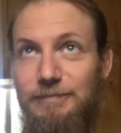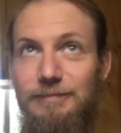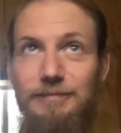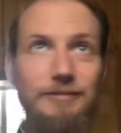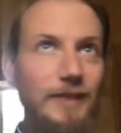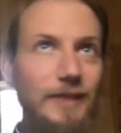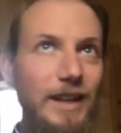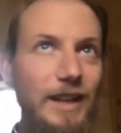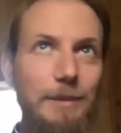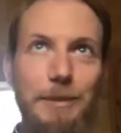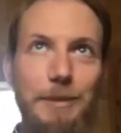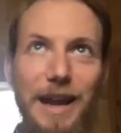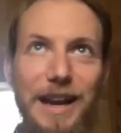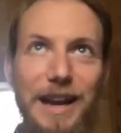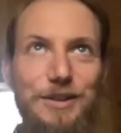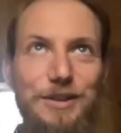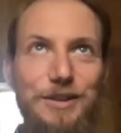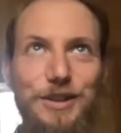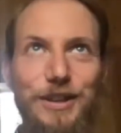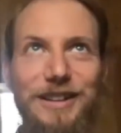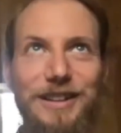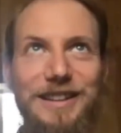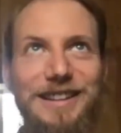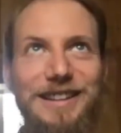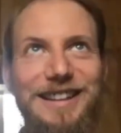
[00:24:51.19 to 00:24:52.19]
managing
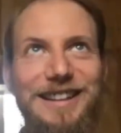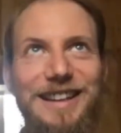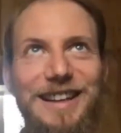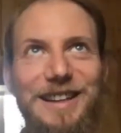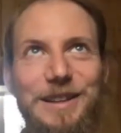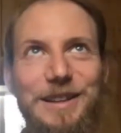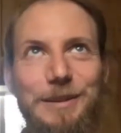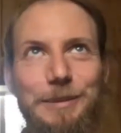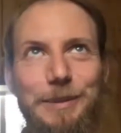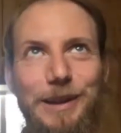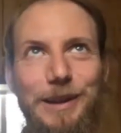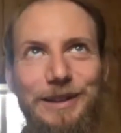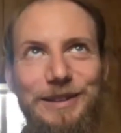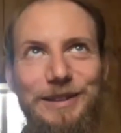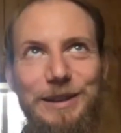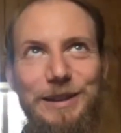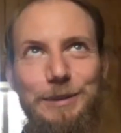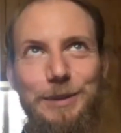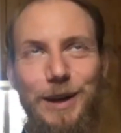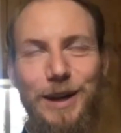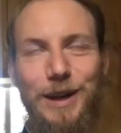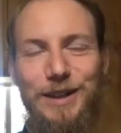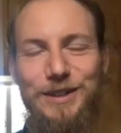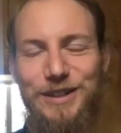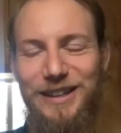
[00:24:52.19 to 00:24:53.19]
the building
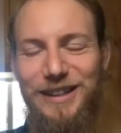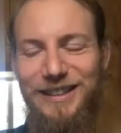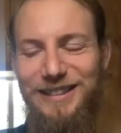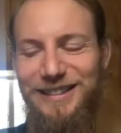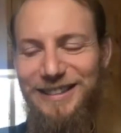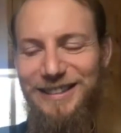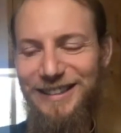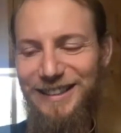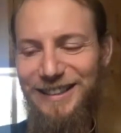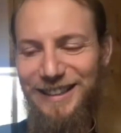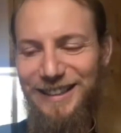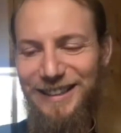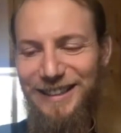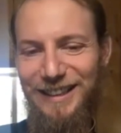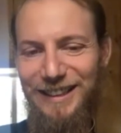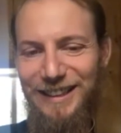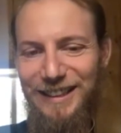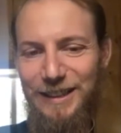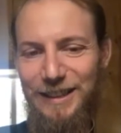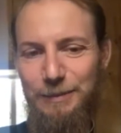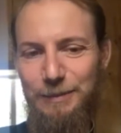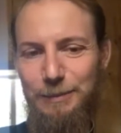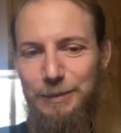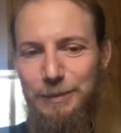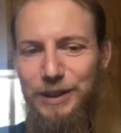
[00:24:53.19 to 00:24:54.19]
project.
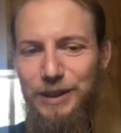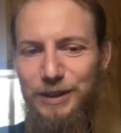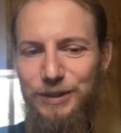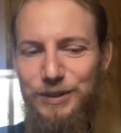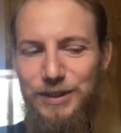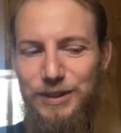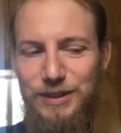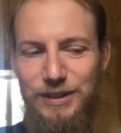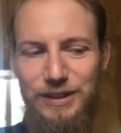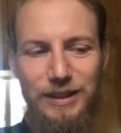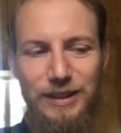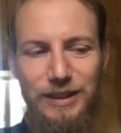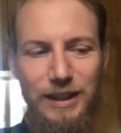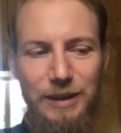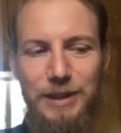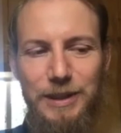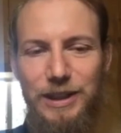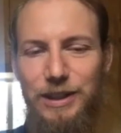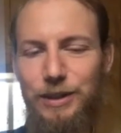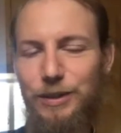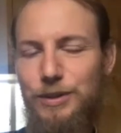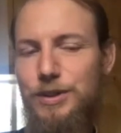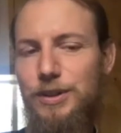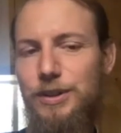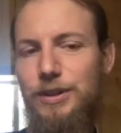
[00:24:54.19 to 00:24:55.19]
But
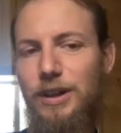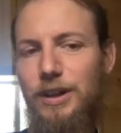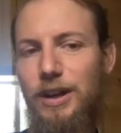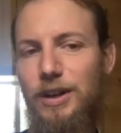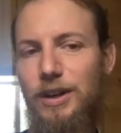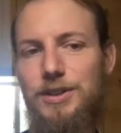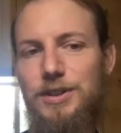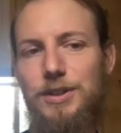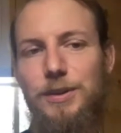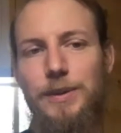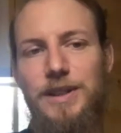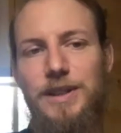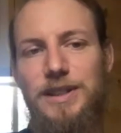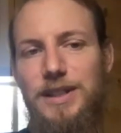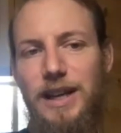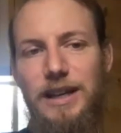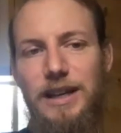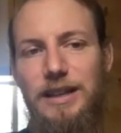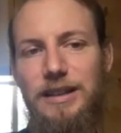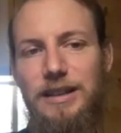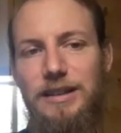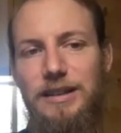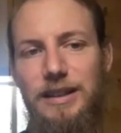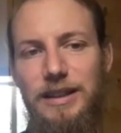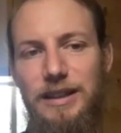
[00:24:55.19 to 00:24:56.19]
those are also
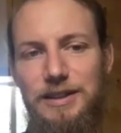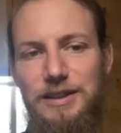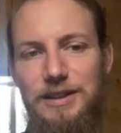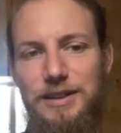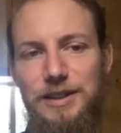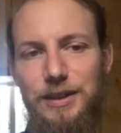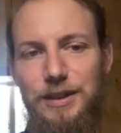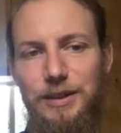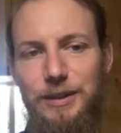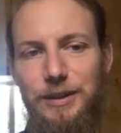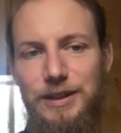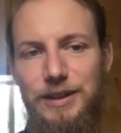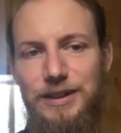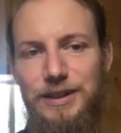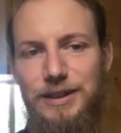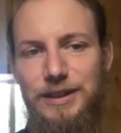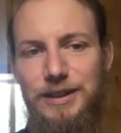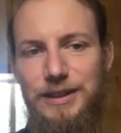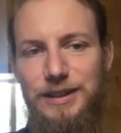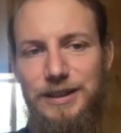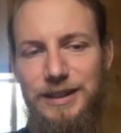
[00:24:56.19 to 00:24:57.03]
exciting things. It's